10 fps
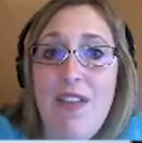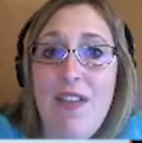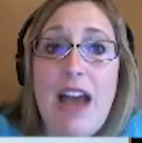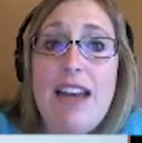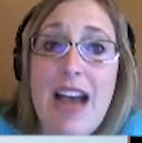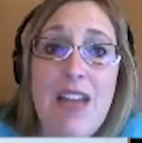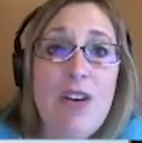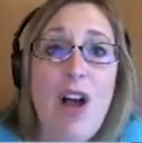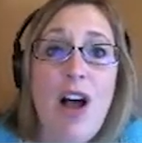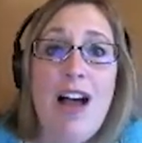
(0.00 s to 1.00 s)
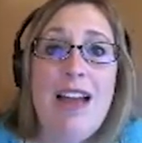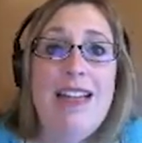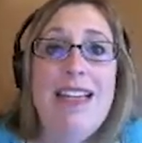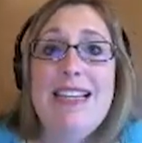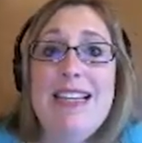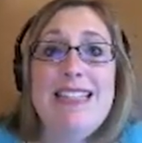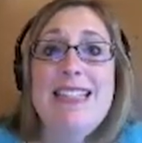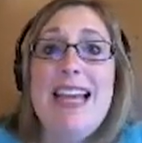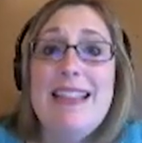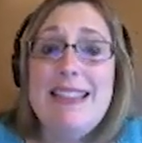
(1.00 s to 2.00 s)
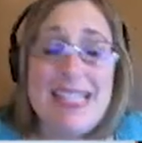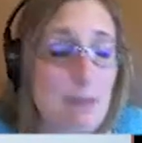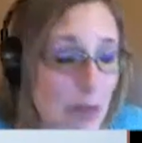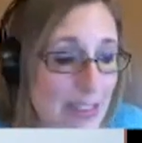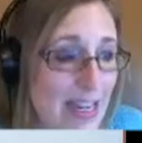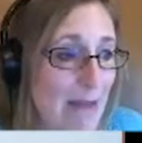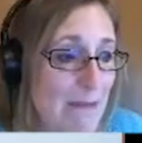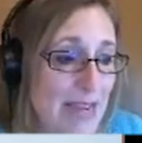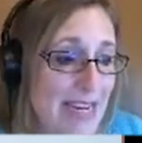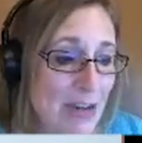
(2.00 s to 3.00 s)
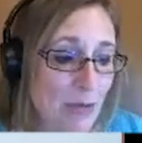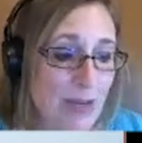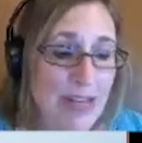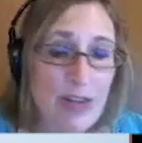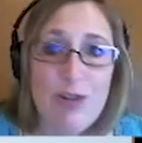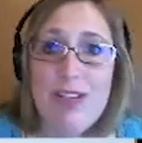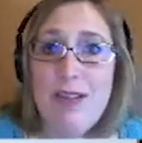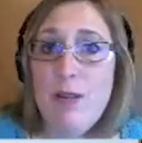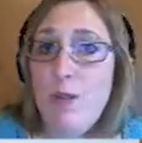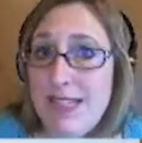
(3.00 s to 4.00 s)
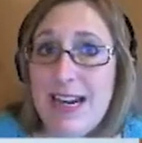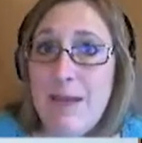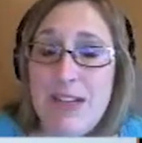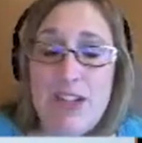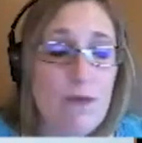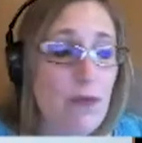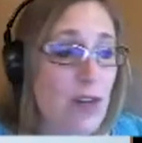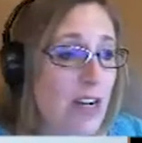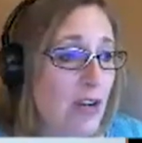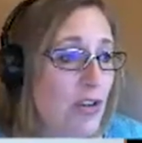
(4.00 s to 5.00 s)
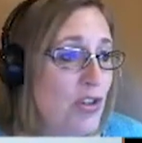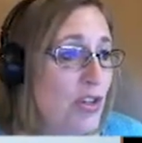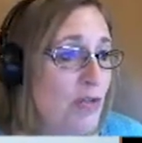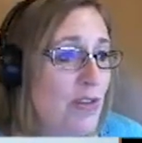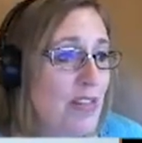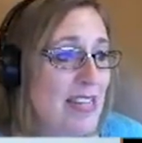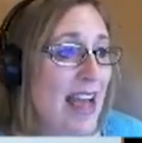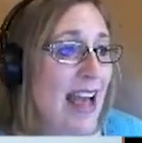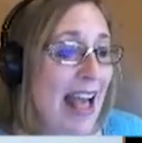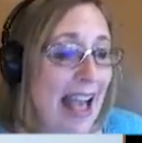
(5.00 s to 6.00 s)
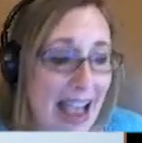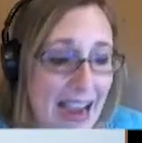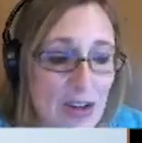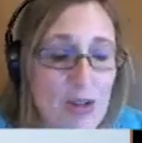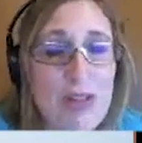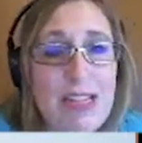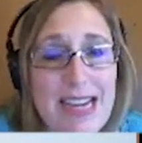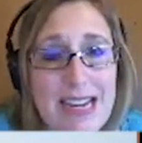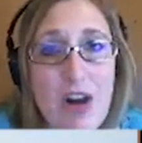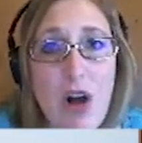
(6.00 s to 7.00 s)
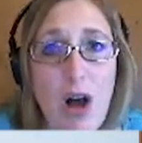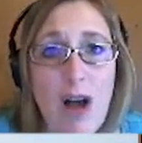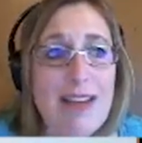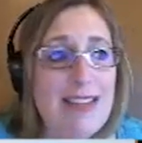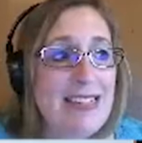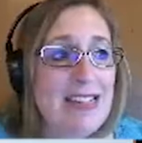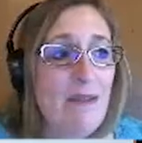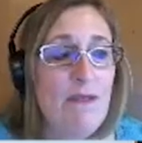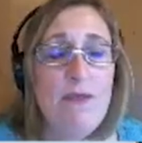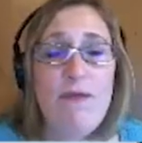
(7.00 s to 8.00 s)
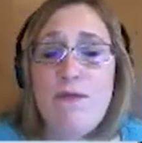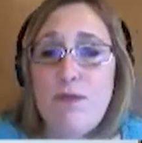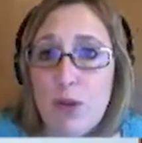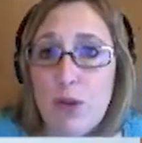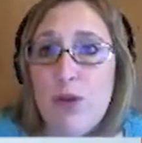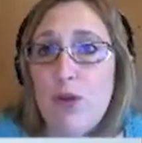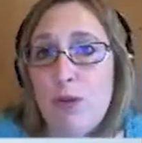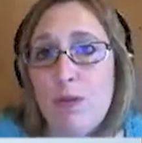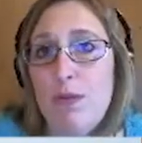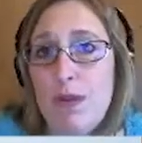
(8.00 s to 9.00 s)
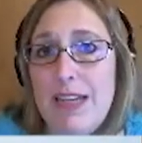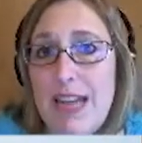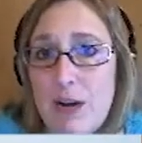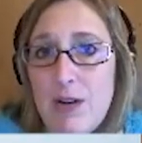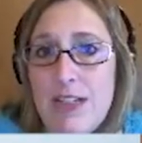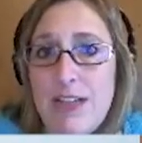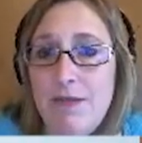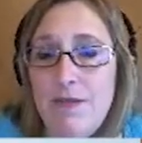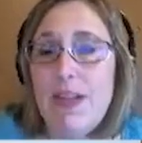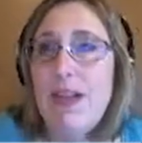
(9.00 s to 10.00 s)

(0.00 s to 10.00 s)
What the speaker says: Another con is that these multimedia readers, the ones that I mentioned for younger students, actually can cause further narrative